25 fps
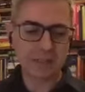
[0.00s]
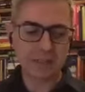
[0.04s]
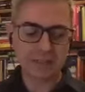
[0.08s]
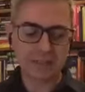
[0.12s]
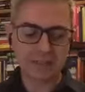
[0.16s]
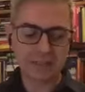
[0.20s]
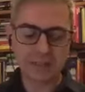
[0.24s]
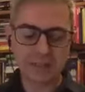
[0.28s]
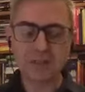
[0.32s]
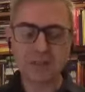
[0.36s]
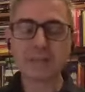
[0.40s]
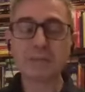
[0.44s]

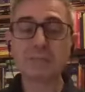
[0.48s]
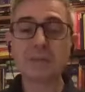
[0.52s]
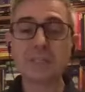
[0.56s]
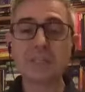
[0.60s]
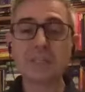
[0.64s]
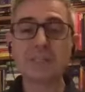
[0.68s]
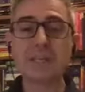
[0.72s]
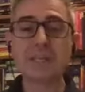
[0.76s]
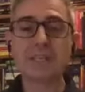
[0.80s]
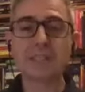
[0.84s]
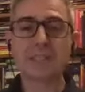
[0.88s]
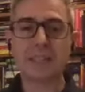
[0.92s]
USB
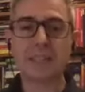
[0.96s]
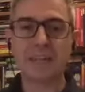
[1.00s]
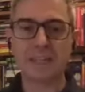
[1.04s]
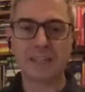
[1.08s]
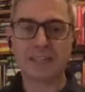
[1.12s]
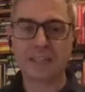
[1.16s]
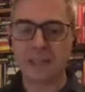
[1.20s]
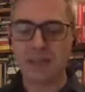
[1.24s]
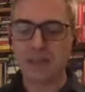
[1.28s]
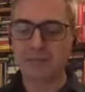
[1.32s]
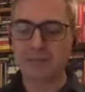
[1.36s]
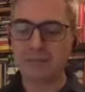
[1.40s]
sticks had
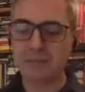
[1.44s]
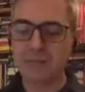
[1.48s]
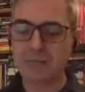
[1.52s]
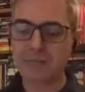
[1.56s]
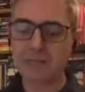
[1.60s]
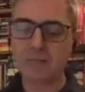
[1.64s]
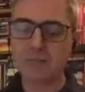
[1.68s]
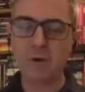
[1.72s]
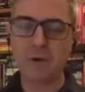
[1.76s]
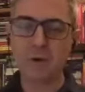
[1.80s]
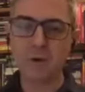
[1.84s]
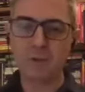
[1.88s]
a
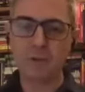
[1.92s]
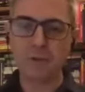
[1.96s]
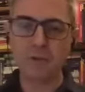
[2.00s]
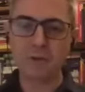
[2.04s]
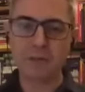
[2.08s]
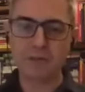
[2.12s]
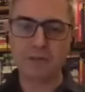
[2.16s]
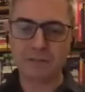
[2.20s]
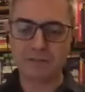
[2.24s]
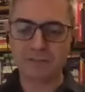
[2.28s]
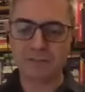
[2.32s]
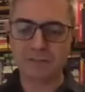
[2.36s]
small
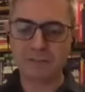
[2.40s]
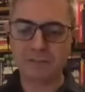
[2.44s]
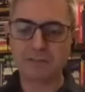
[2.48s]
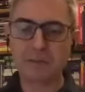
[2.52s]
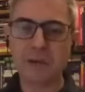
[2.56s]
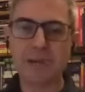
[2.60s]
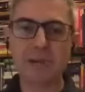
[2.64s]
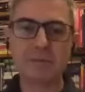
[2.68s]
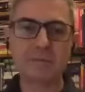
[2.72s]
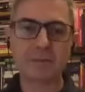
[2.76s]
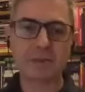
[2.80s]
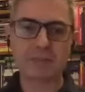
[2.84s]

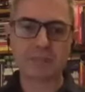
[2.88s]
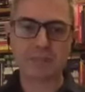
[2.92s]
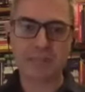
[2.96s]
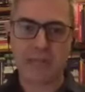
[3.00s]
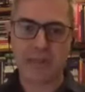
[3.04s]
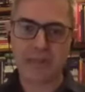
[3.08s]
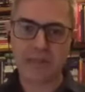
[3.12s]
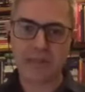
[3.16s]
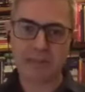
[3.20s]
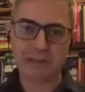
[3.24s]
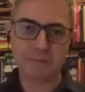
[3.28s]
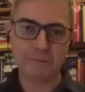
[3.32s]
paper
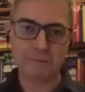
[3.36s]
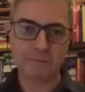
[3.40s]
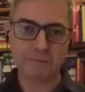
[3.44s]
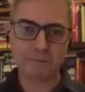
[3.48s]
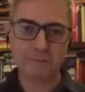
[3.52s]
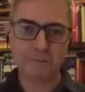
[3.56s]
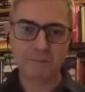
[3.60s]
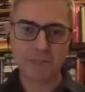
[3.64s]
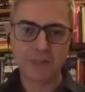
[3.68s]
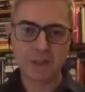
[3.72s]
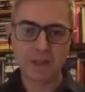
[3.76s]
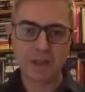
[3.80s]
tag.
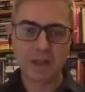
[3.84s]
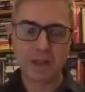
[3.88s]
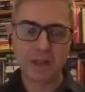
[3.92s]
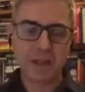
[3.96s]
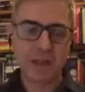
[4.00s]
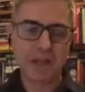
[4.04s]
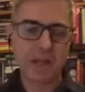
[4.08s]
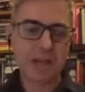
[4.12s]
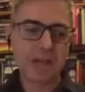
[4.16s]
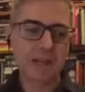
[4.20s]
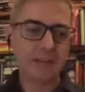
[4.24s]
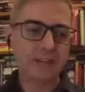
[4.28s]

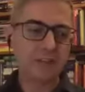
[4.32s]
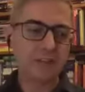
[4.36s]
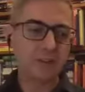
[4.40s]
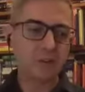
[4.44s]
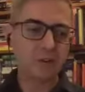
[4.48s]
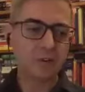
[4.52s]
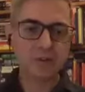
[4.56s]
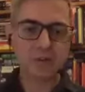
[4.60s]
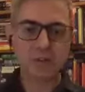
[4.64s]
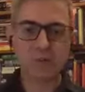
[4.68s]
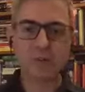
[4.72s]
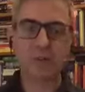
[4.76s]
And
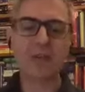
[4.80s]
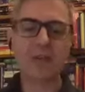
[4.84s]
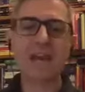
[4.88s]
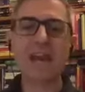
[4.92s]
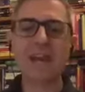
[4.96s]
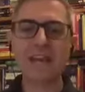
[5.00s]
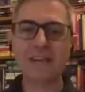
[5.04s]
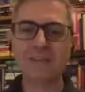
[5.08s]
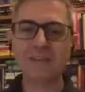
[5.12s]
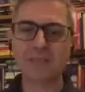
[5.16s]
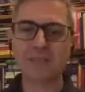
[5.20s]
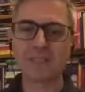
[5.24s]
those who
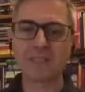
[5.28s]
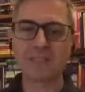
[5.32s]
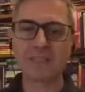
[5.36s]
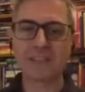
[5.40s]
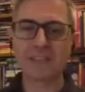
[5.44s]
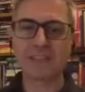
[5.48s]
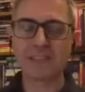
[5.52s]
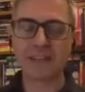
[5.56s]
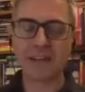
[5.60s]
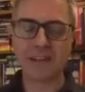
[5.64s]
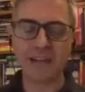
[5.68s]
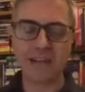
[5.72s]
came
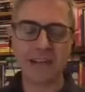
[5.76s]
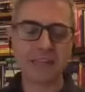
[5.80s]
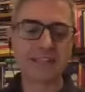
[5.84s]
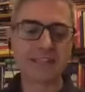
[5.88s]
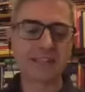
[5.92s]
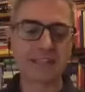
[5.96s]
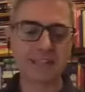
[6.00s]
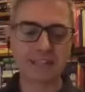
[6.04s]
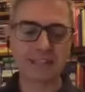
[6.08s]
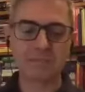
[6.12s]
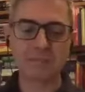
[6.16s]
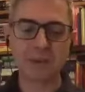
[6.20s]

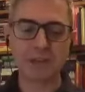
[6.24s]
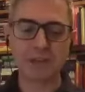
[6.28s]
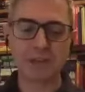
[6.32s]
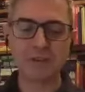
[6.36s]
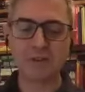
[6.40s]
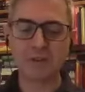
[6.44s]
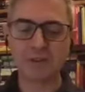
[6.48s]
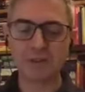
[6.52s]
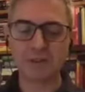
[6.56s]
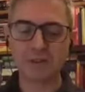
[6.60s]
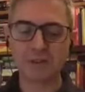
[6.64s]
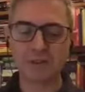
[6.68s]
asked me, you
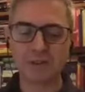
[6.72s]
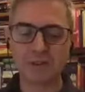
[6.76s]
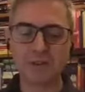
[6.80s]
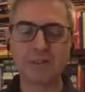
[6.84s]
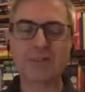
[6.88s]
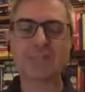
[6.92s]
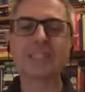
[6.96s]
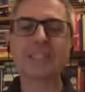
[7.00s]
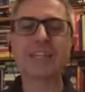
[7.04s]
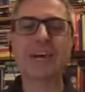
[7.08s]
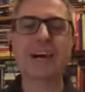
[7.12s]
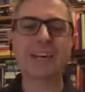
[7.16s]
know, to
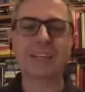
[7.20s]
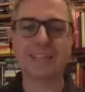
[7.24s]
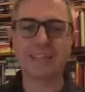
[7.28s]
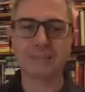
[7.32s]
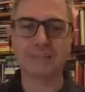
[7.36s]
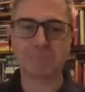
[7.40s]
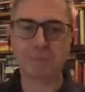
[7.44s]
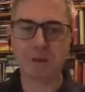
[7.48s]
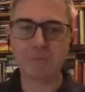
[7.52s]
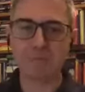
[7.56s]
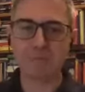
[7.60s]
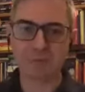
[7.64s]
sign the
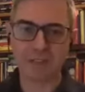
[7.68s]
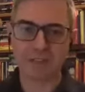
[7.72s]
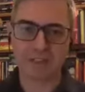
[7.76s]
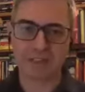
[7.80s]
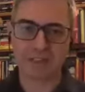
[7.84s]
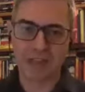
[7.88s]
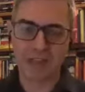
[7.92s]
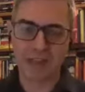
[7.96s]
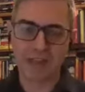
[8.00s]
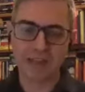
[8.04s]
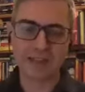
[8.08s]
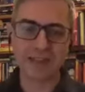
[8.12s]
paper
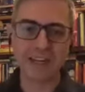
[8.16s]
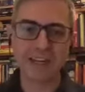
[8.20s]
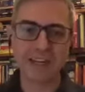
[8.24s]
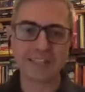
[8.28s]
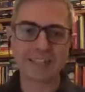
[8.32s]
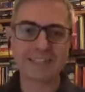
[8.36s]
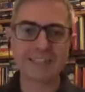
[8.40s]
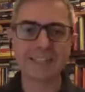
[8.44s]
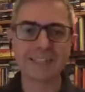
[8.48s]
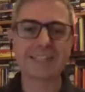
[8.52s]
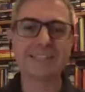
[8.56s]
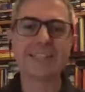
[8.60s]
tag, like
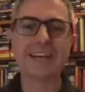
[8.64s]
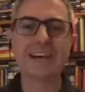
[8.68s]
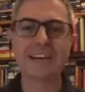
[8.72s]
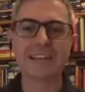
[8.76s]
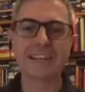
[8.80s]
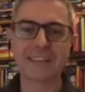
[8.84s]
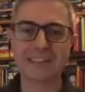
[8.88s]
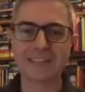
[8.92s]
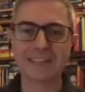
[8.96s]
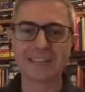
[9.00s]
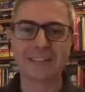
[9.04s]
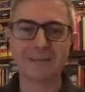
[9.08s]
the
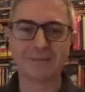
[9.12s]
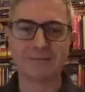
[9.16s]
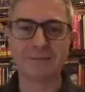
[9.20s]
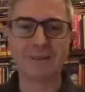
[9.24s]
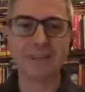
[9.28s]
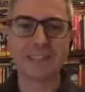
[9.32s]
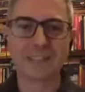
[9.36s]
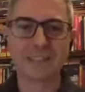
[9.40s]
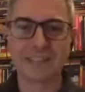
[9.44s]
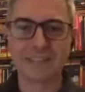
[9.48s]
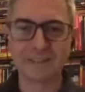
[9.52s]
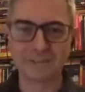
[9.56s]
signing the
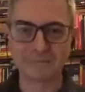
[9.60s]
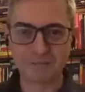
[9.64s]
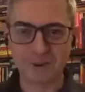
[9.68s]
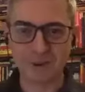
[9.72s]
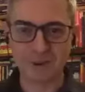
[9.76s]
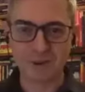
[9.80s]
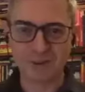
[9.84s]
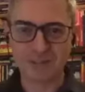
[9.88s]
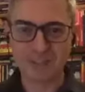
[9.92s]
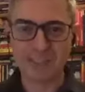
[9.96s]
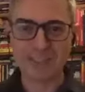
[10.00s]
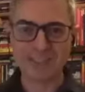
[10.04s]
physical
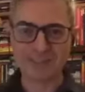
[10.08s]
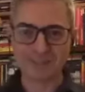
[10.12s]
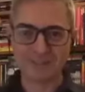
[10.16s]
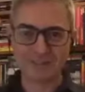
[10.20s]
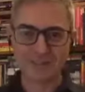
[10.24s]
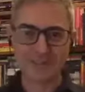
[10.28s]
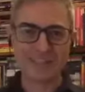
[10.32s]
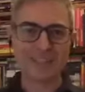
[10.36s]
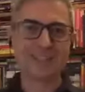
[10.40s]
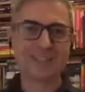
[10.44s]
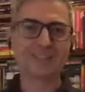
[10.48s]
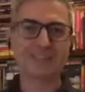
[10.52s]
books,
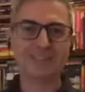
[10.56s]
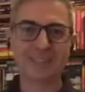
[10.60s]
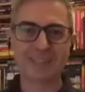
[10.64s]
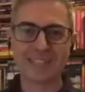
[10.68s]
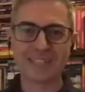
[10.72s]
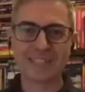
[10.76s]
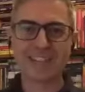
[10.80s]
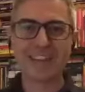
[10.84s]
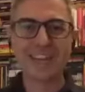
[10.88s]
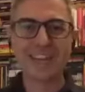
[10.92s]
which was